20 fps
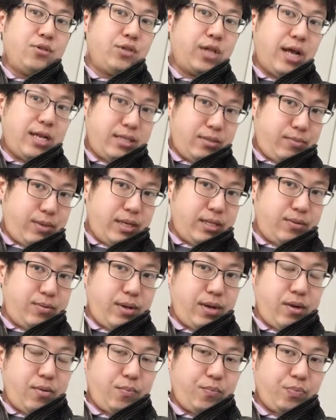Judaism as
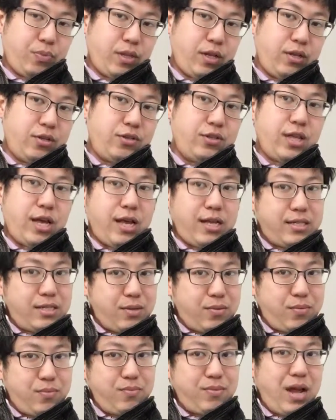well.
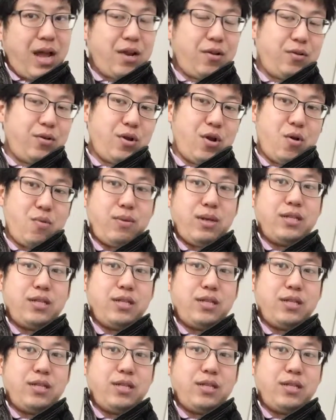Judaism, I don't know,